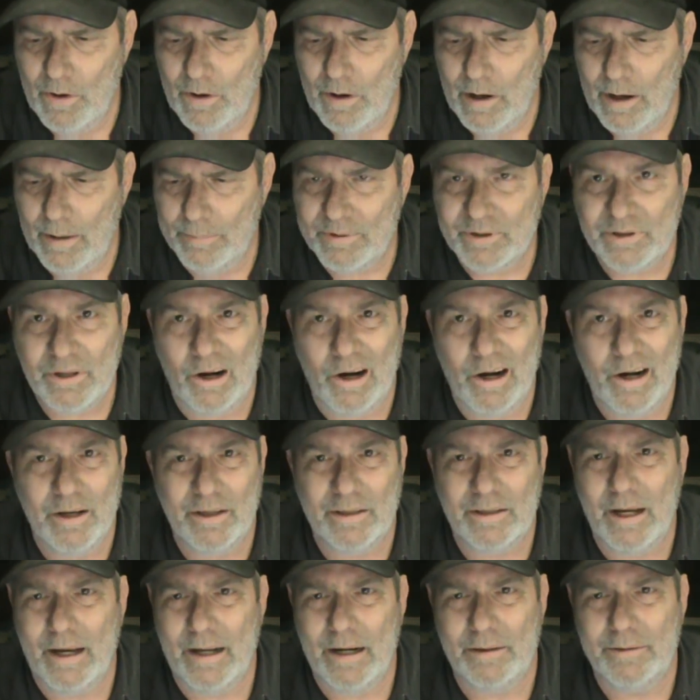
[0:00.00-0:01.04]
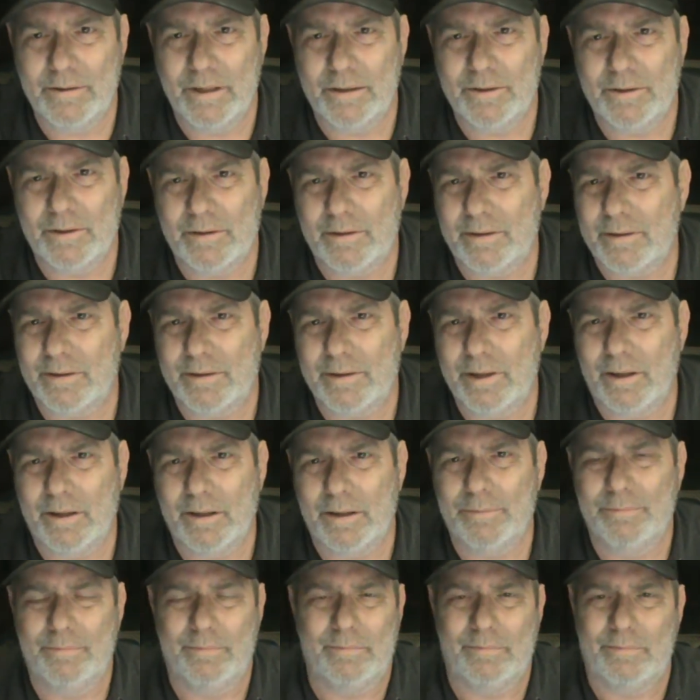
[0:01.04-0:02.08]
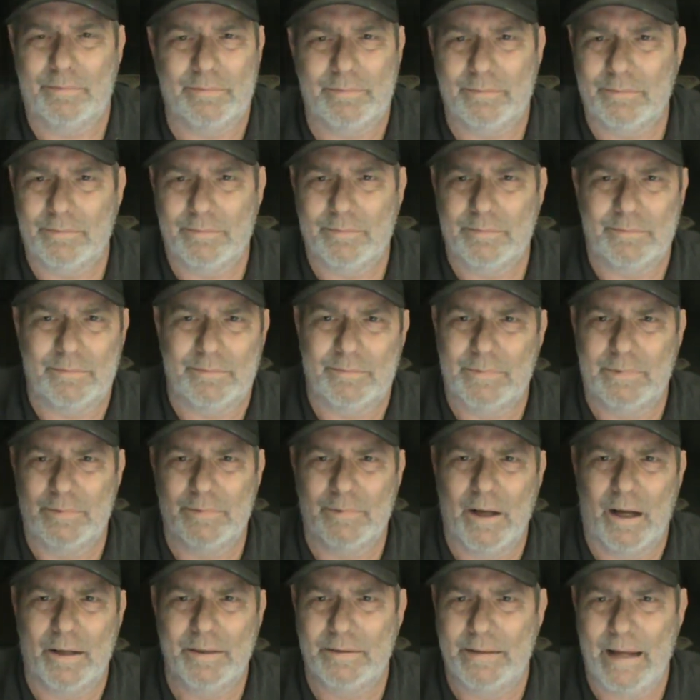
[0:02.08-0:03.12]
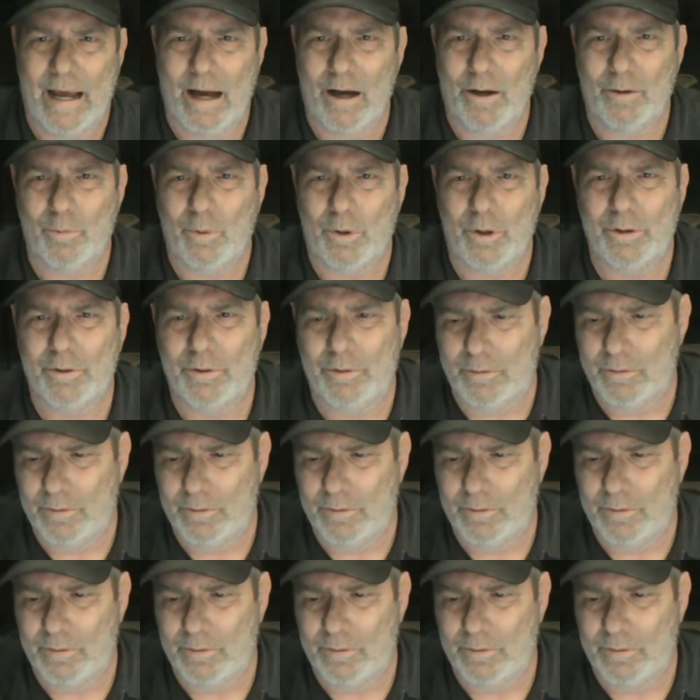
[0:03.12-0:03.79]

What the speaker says: I'm sorry I kind of just took a downward